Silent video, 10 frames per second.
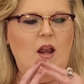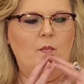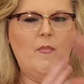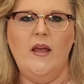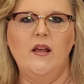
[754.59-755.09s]

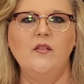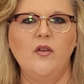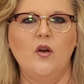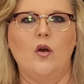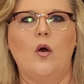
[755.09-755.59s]
Making
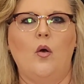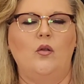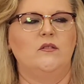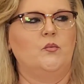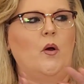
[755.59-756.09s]
the
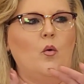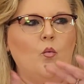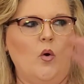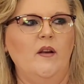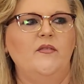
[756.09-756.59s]
goals. Well,
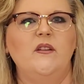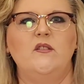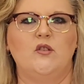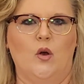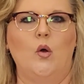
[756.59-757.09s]
one of
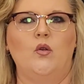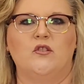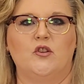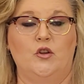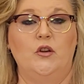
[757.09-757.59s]
these
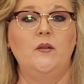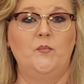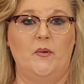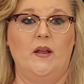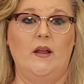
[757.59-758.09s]
goals could
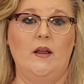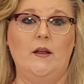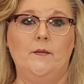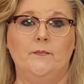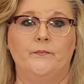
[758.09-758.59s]
be